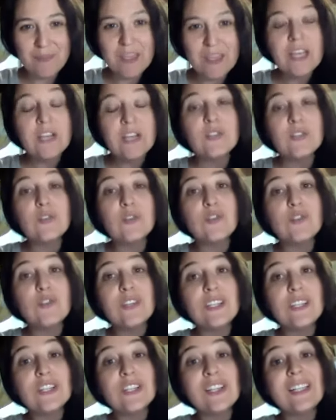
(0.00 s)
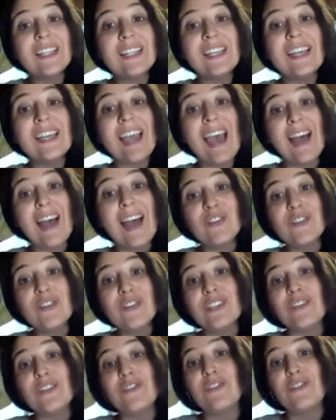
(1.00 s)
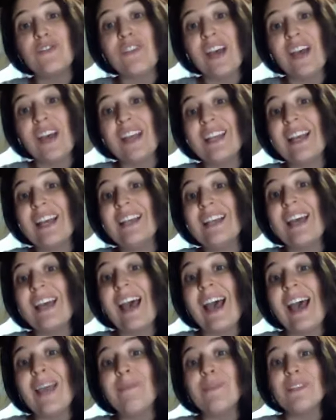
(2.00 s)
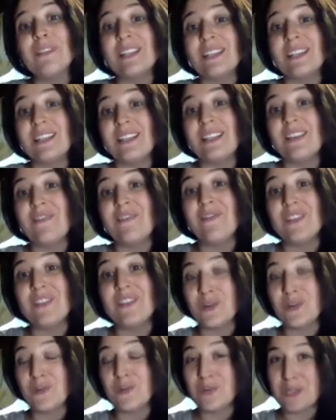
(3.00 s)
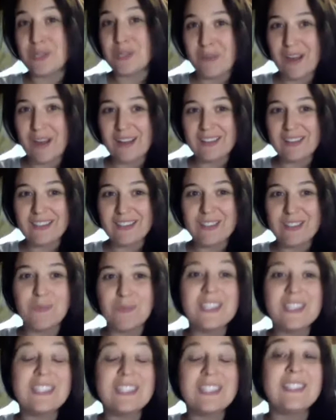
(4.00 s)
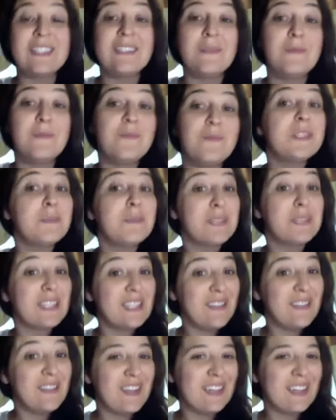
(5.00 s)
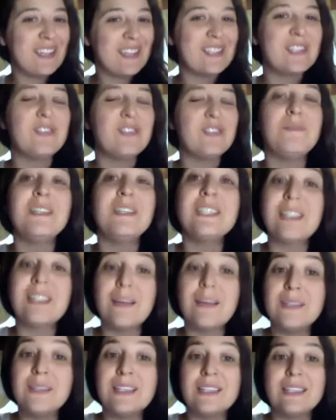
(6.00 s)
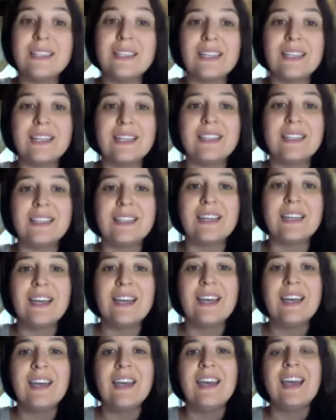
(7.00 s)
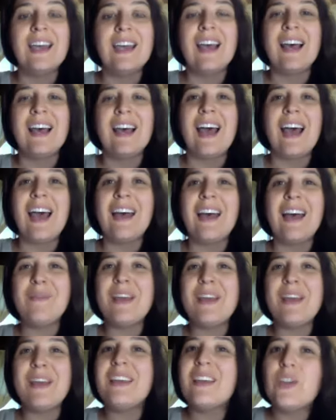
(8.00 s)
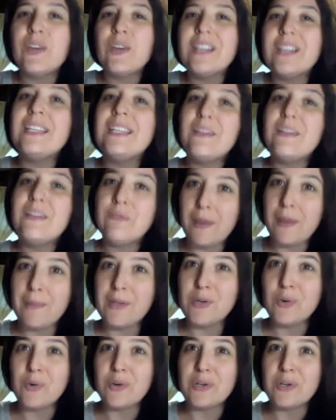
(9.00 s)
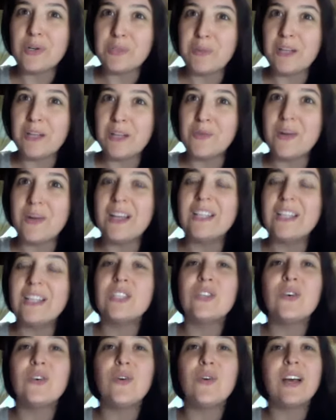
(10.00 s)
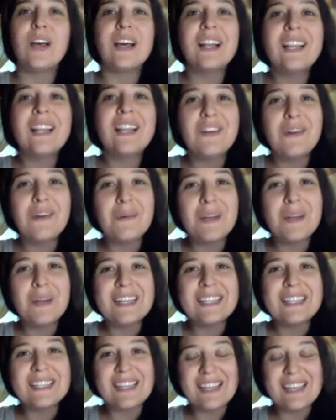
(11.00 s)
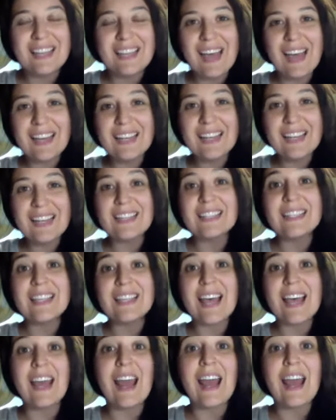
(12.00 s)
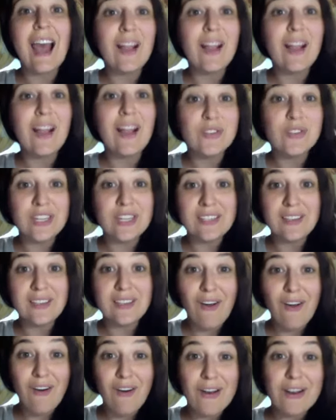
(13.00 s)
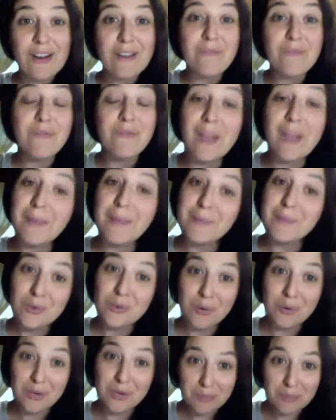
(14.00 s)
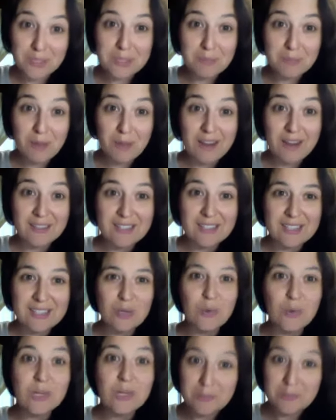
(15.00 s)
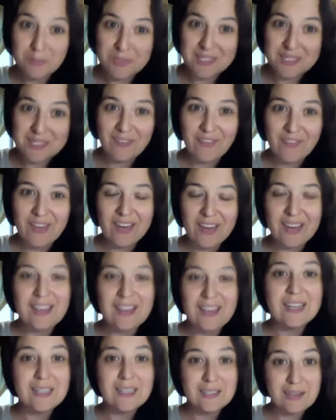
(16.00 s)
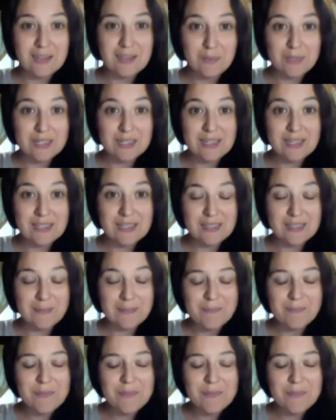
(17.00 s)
So traditionally, allergies are defined as a hypersensitive physical response to specific substances. And it creates an inflammatory response, right? So a clearer way to say that is that allergies are an inflammatory response to a specific substance.